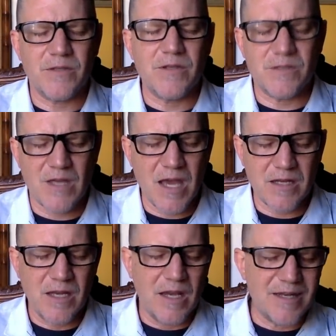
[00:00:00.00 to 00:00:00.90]
is
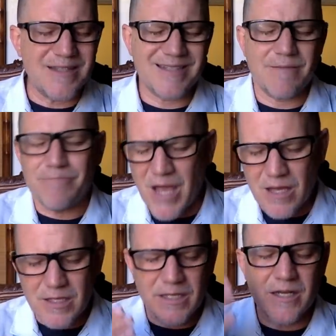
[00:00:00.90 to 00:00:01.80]
that it is
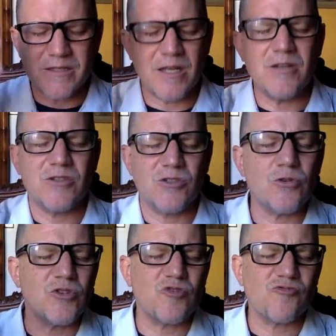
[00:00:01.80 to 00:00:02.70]
compelling us in a
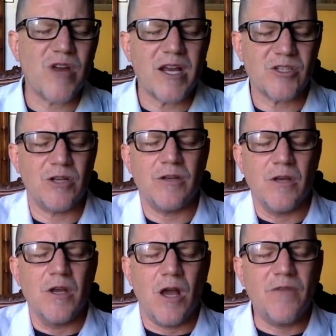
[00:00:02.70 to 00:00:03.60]
certain direction
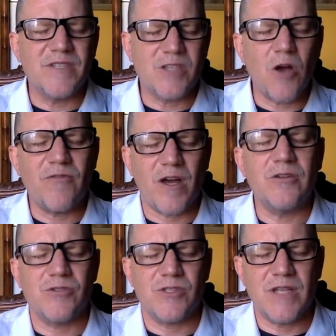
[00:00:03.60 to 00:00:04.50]
of
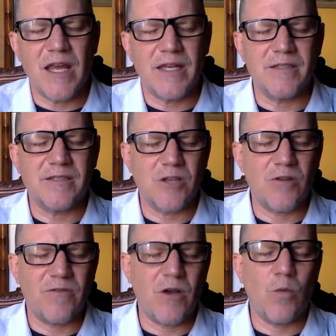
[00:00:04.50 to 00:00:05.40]
self-understanding and
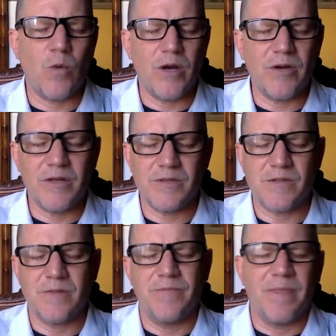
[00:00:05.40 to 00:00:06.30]
self-awareness.